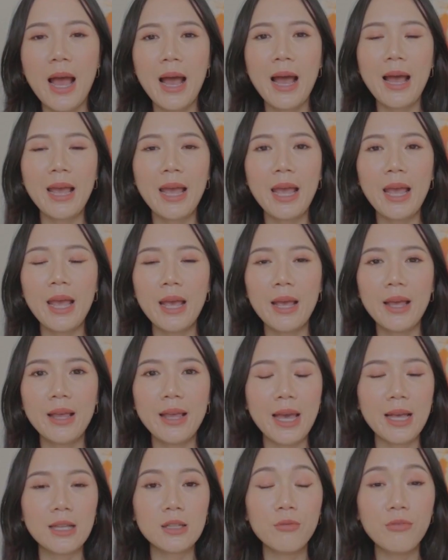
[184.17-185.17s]
I
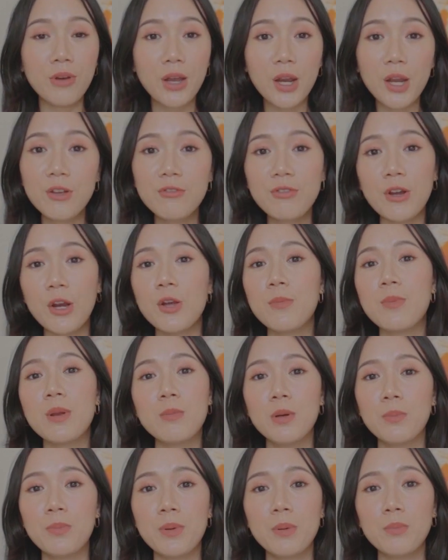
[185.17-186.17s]
get very, very
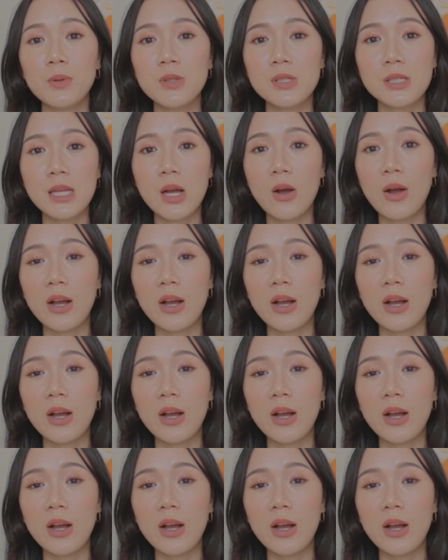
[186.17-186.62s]
minimal pimples now.